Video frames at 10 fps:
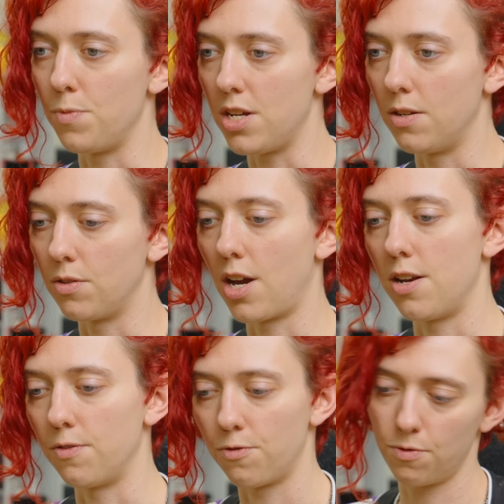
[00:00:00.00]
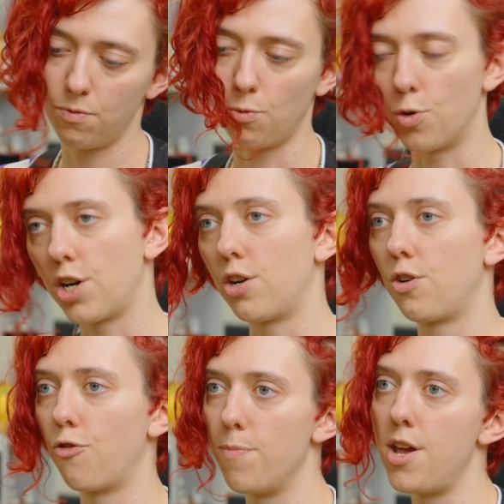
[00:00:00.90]
we can kind of
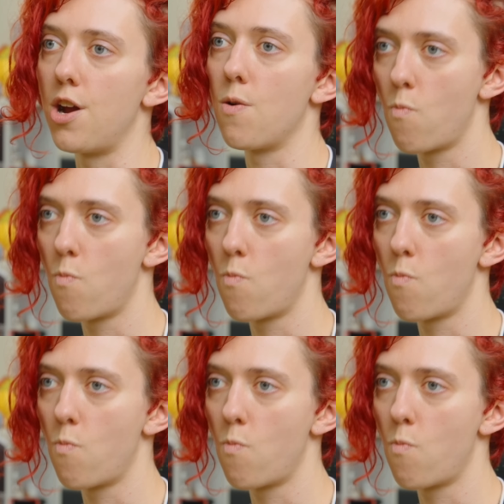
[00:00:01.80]
work from there.